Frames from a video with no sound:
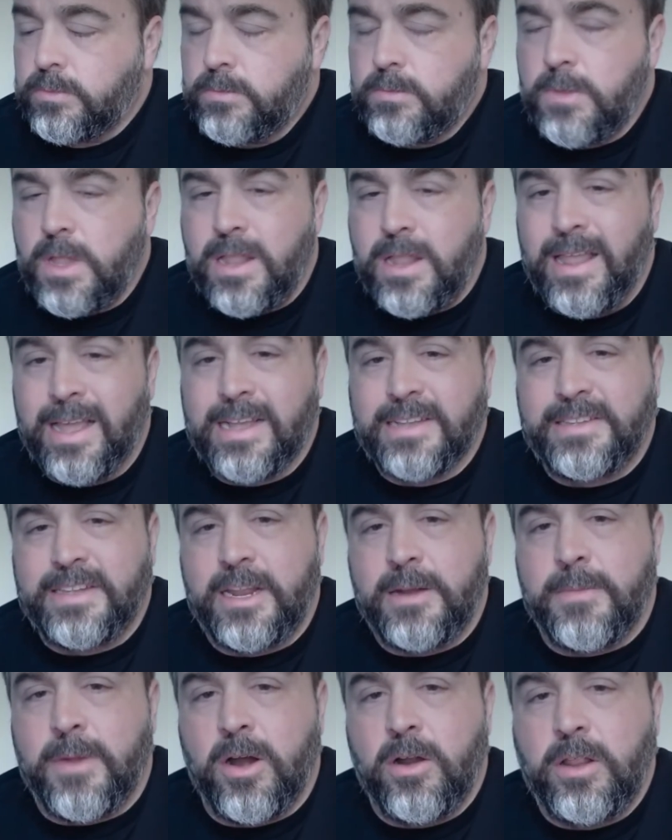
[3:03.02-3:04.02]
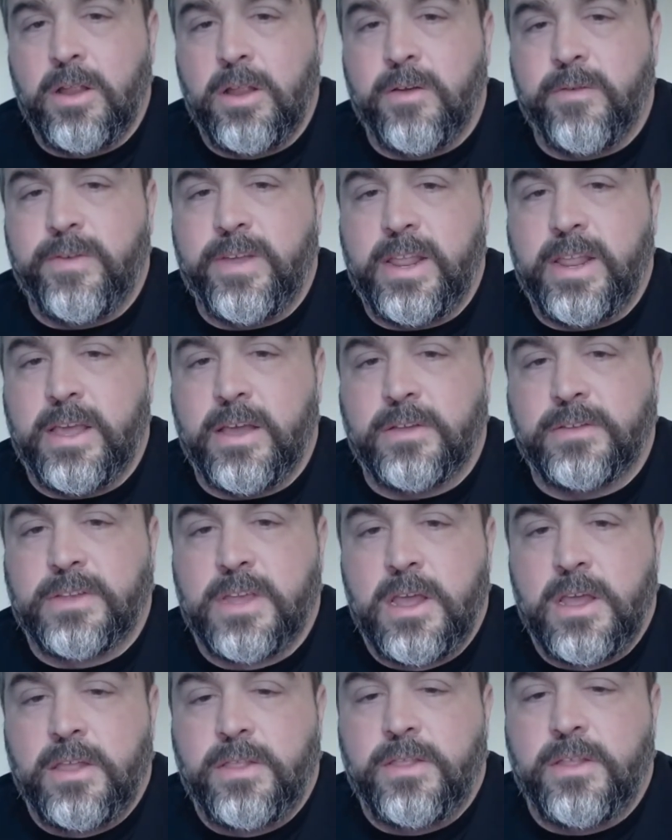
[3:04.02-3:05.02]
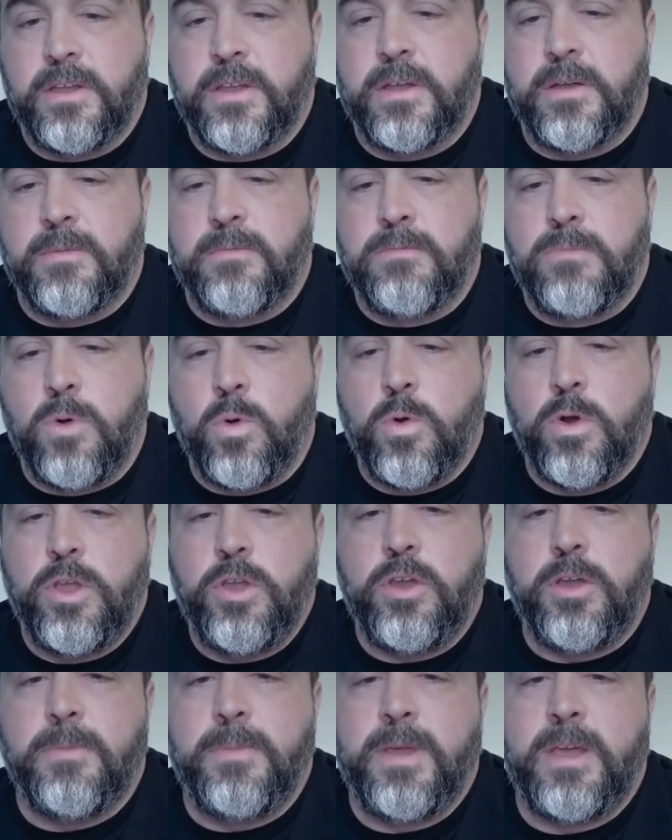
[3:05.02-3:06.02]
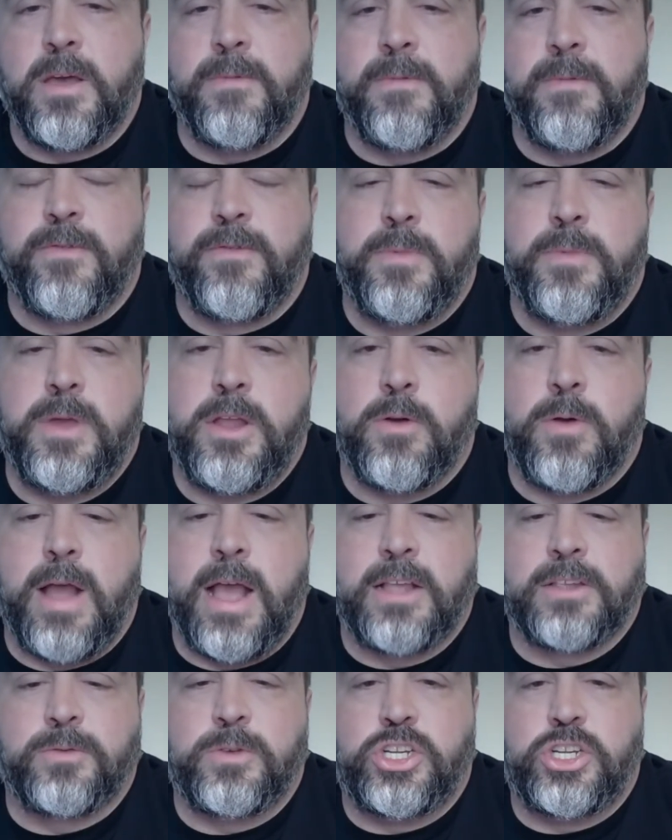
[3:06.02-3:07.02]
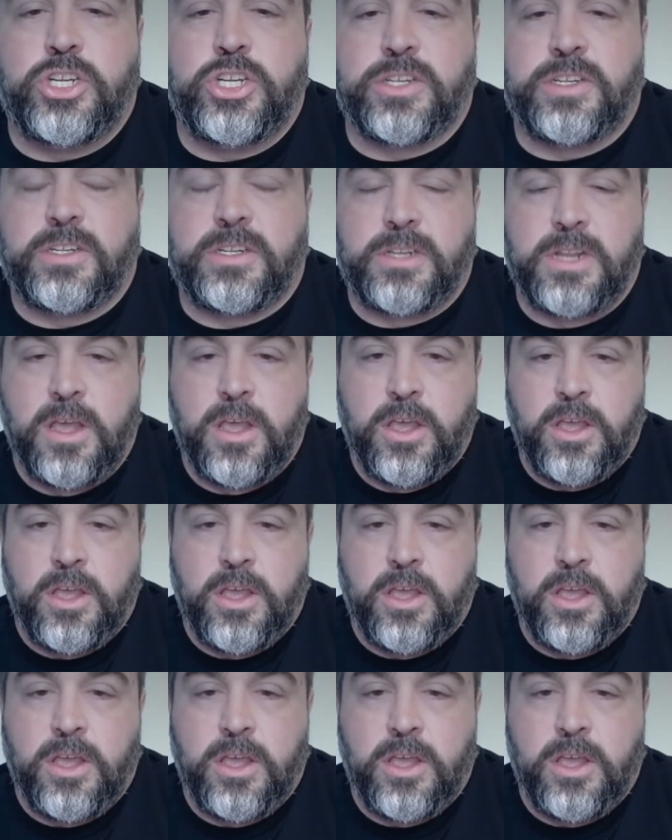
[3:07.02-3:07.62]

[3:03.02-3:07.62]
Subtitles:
like I said in my earlier videos, the more you can become familiarized with just